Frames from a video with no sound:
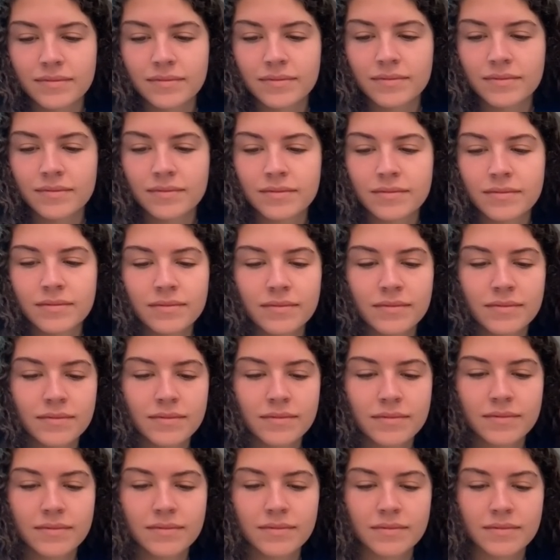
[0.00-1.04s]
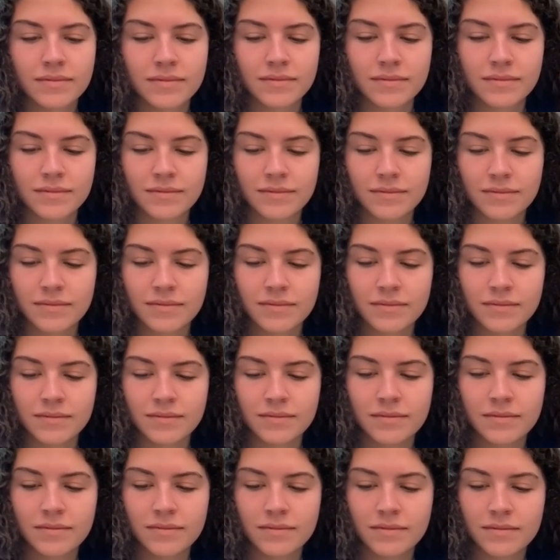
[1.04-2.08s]

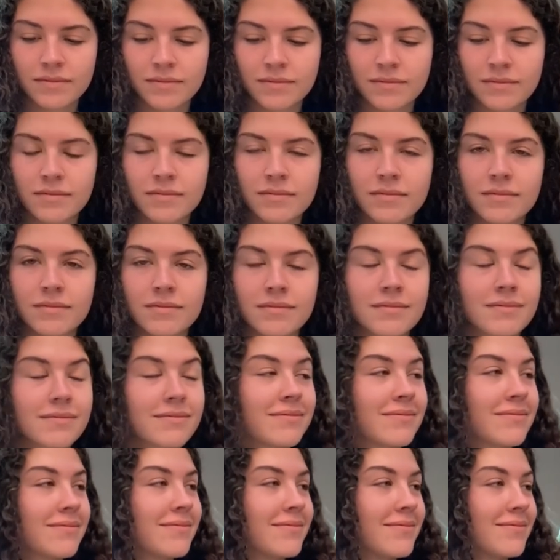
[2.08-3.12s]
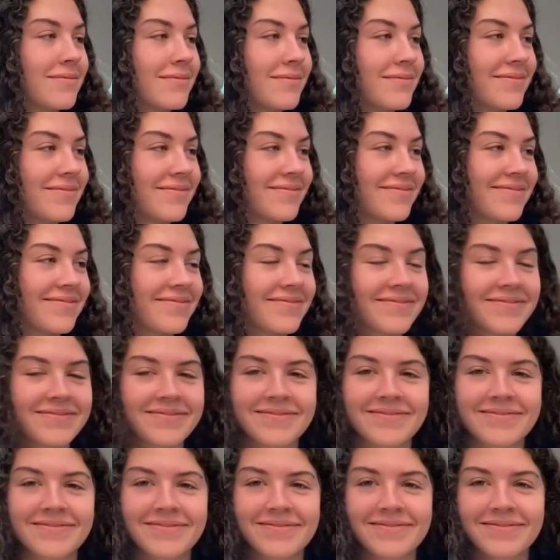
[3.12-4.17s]

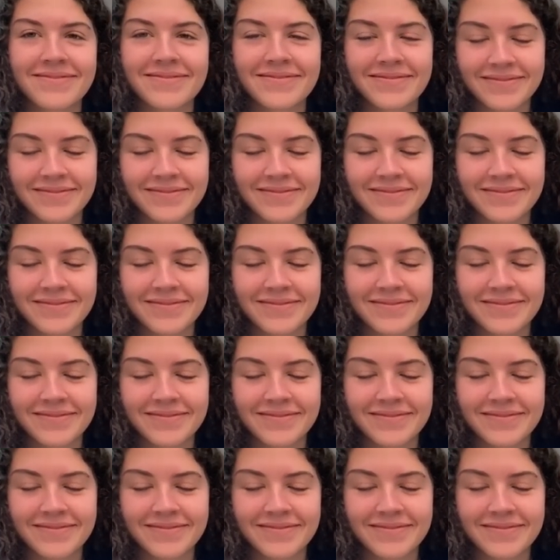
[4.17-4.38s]
(silent)